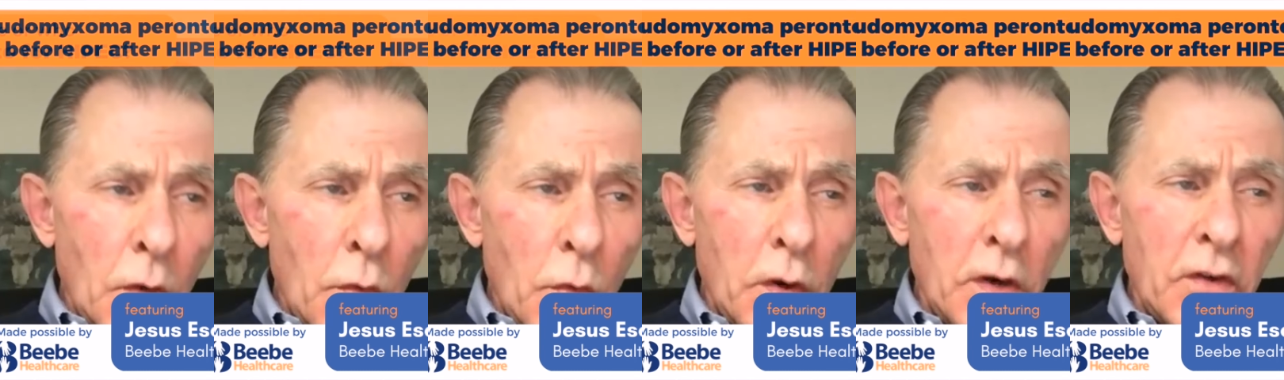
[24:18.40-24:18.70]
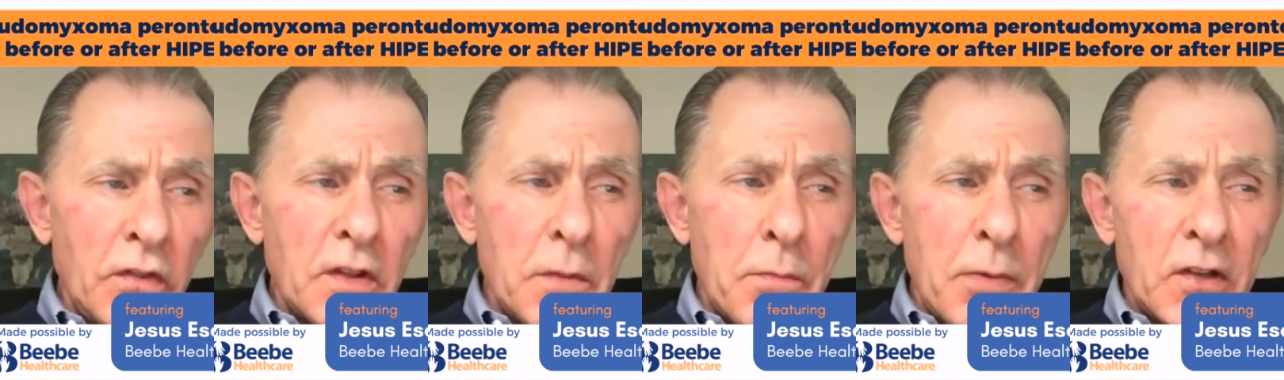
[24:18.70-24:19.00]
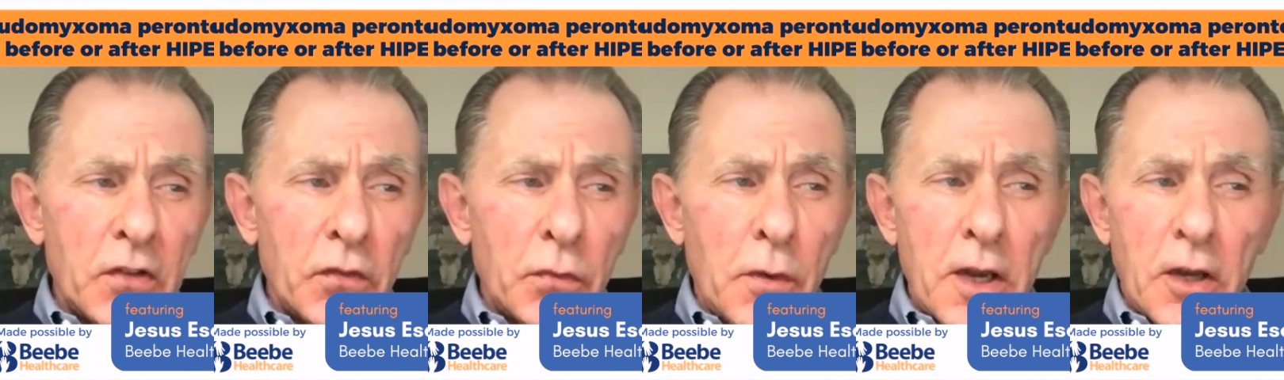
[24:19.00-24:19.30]
What is the
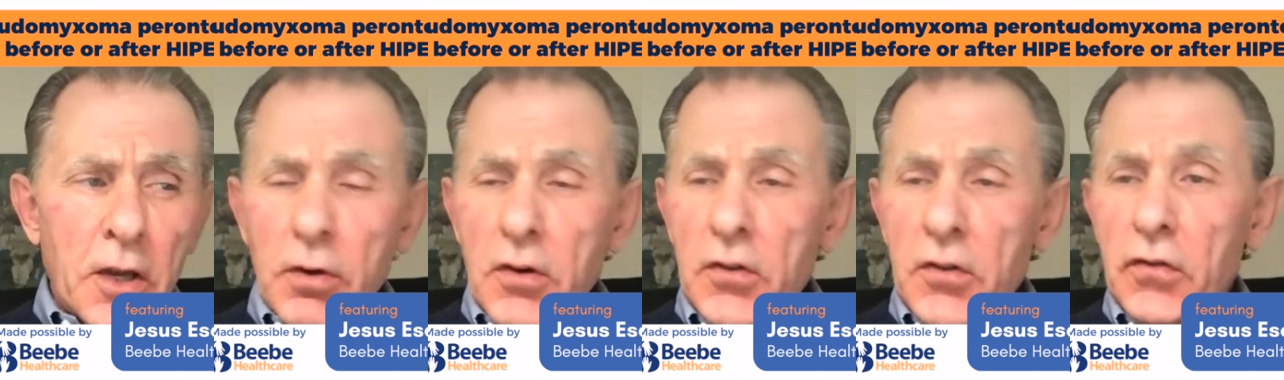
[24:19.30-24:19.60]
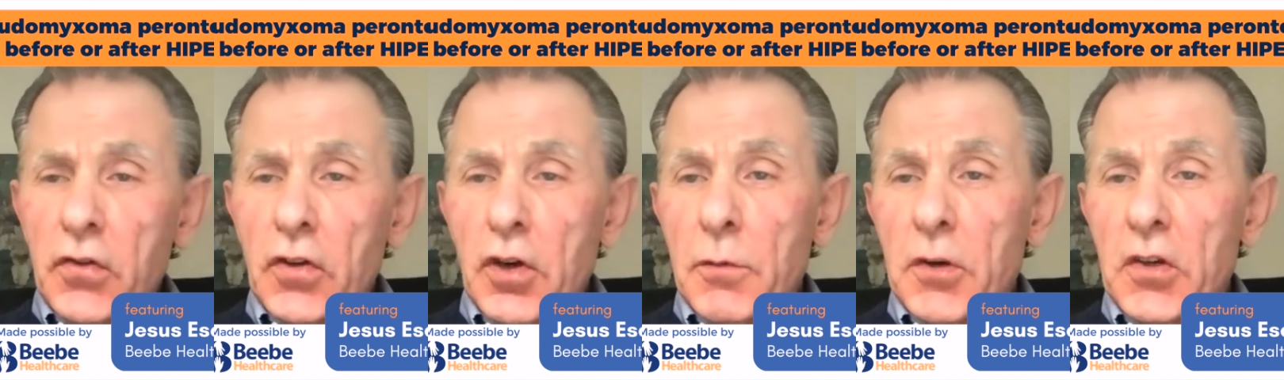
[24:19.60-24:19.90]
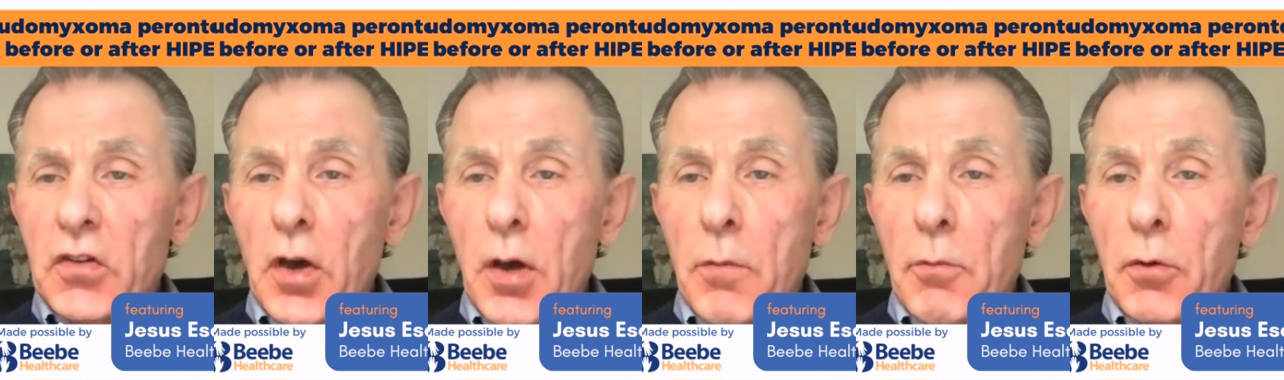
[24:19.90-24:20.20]
best way to treat
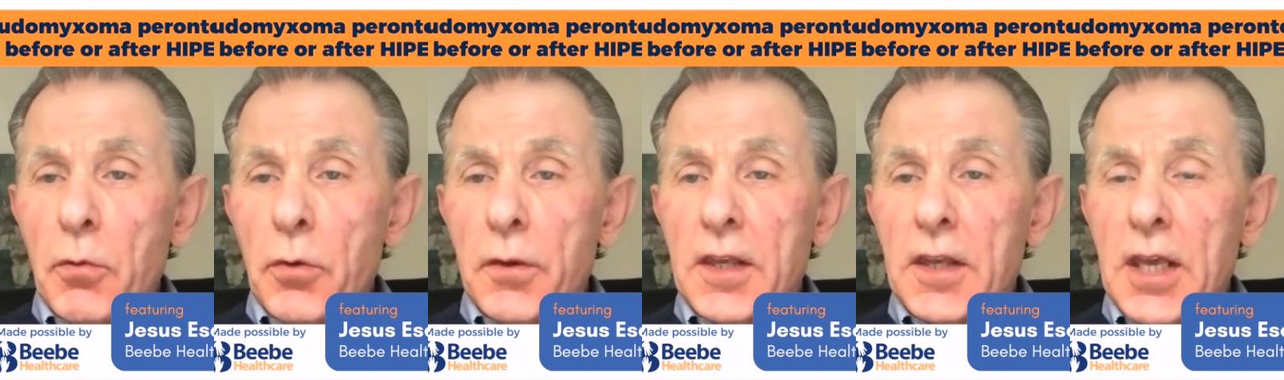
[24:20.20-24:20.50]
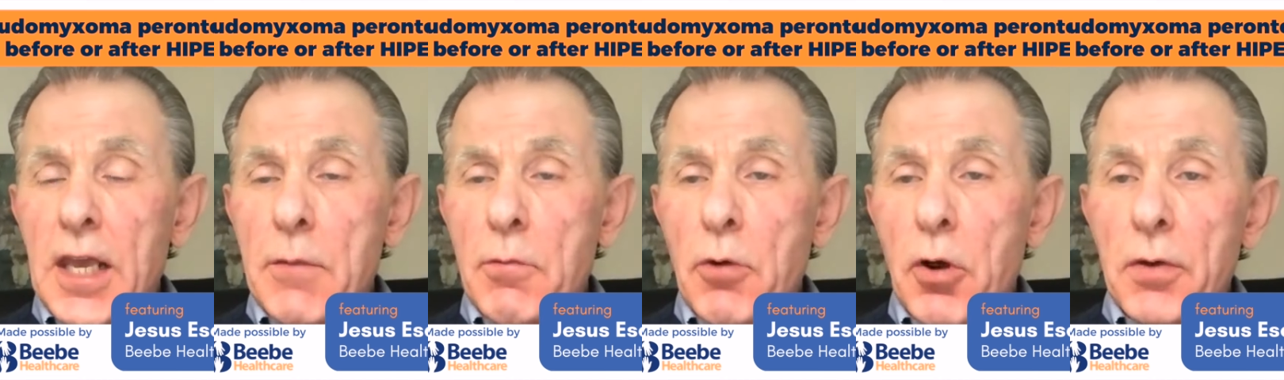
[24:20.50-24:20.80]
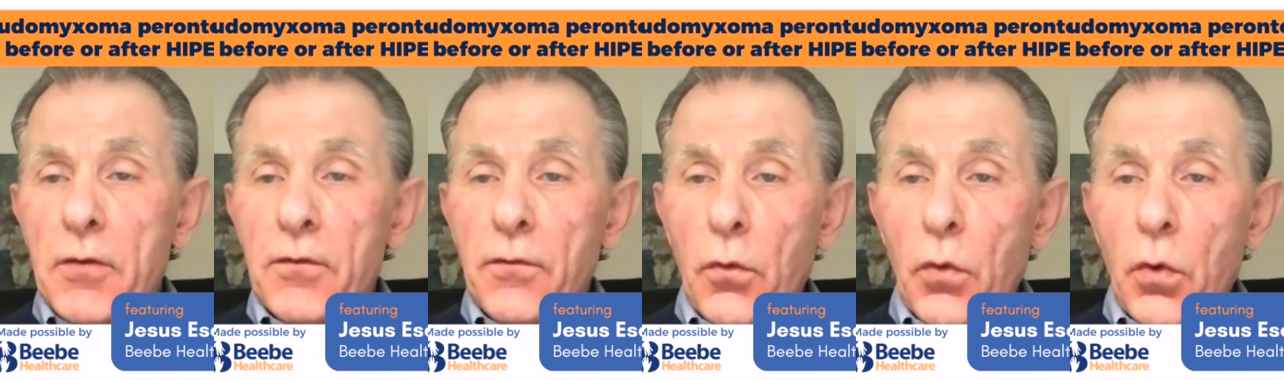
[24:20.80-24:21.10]
pseudomyxoma with
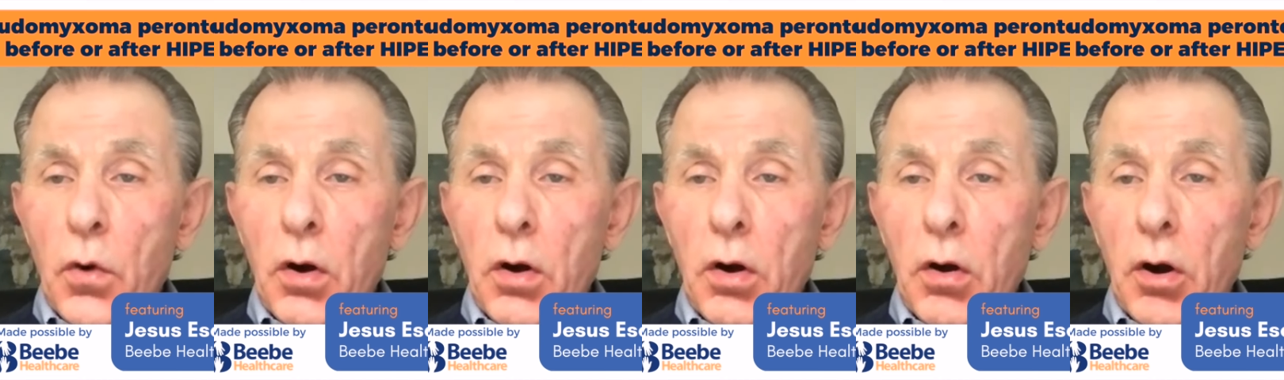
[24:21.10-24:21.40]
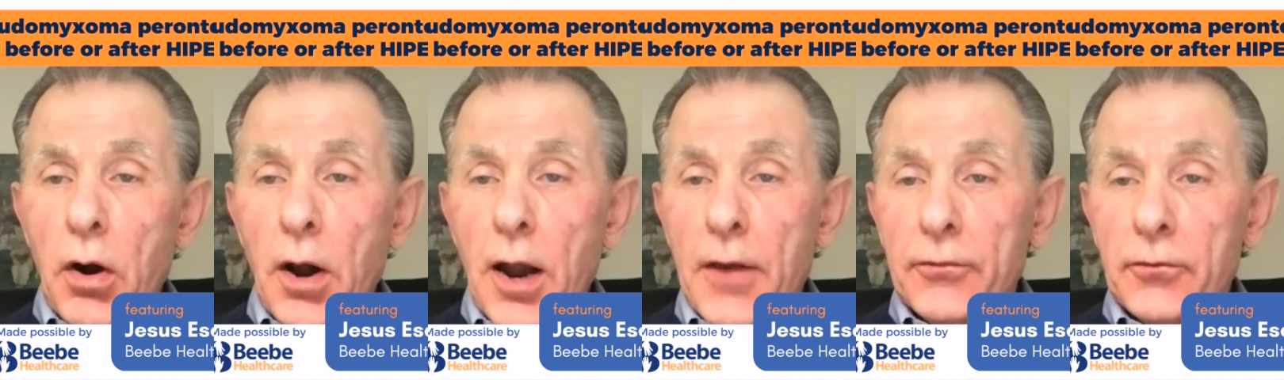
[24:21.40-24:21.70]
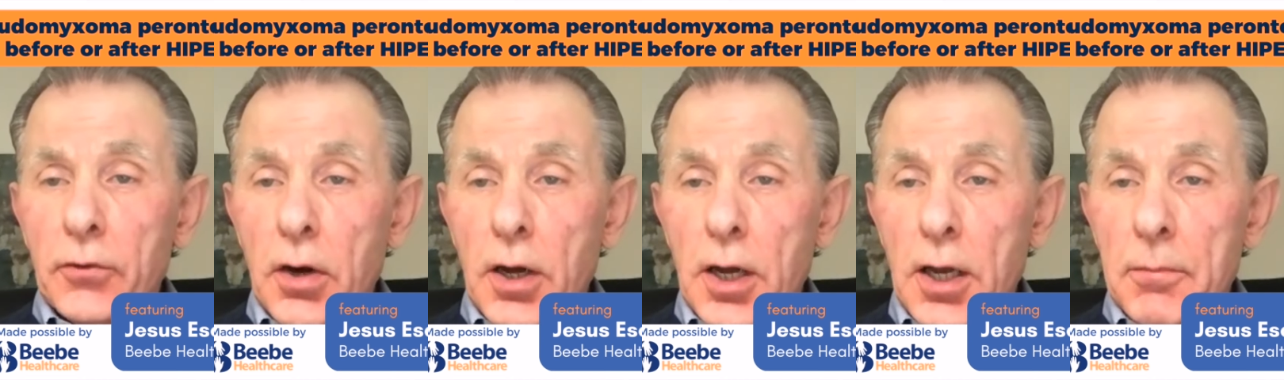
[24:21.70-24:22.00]
chemo, before or
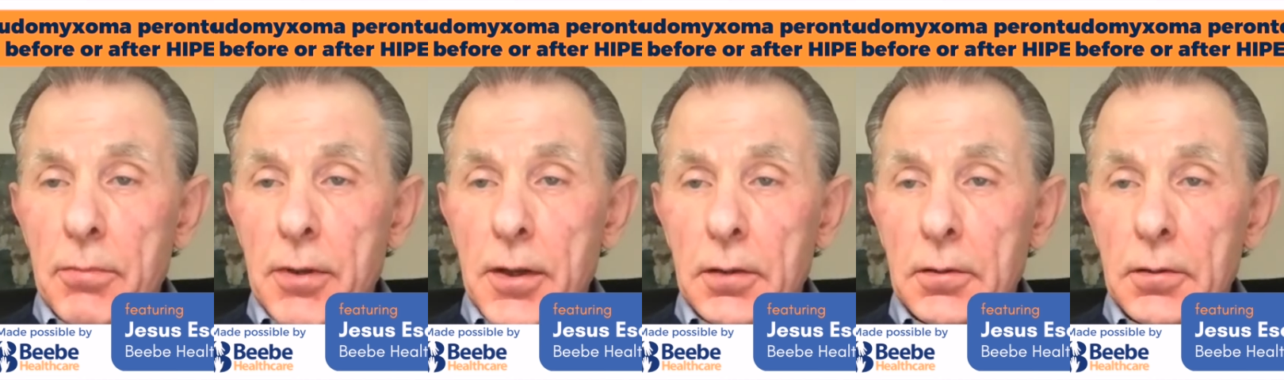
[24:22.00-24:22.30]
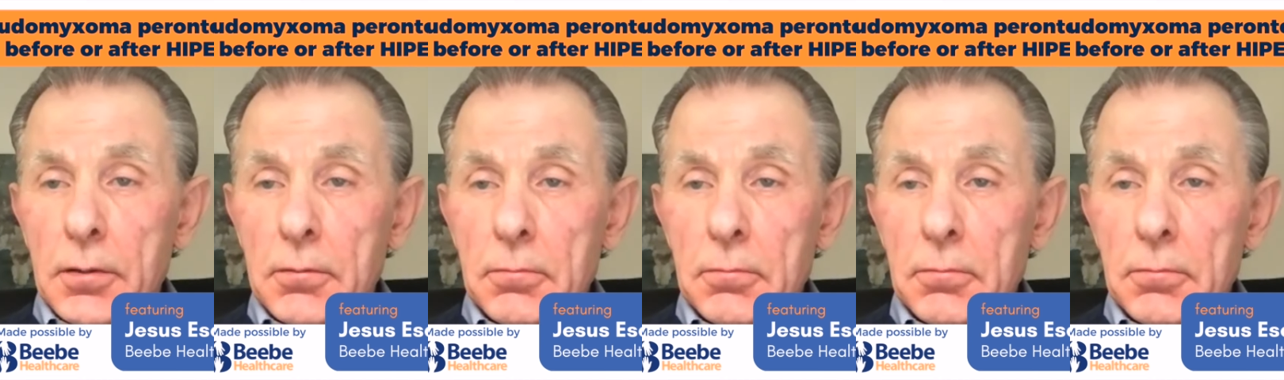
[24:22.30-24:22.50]
after HIPEC?